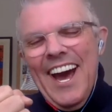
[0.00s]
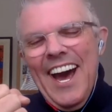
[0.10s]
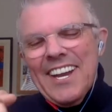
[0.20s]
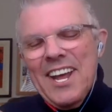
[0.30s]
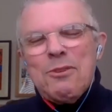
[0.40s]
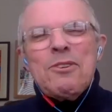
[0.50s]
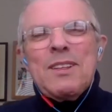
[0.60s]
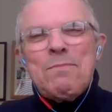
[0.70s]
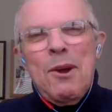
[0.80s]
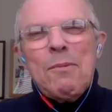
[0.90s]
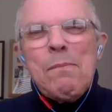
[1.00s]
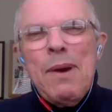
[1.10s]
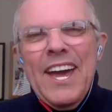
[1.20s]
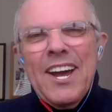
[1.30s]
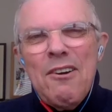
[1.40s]
another experiment
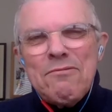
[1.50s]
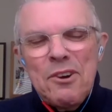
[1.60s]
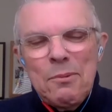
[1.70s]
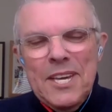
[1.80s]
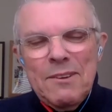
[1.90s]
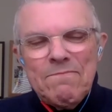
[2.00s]
paying off for me.